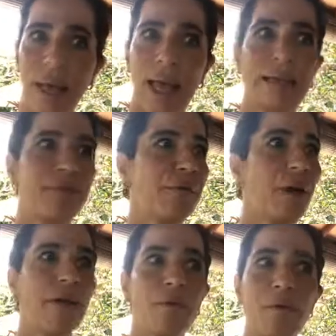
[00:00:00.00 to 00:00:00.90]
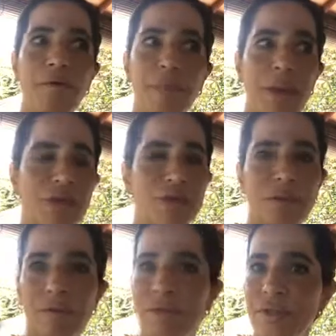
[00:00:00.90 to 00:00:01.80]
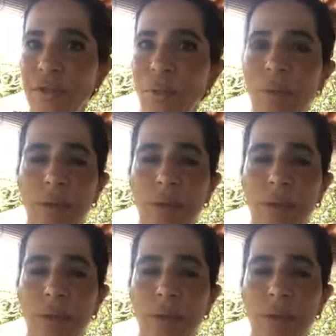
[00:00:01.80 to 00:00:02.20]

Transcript: and if you have confirmation of the school.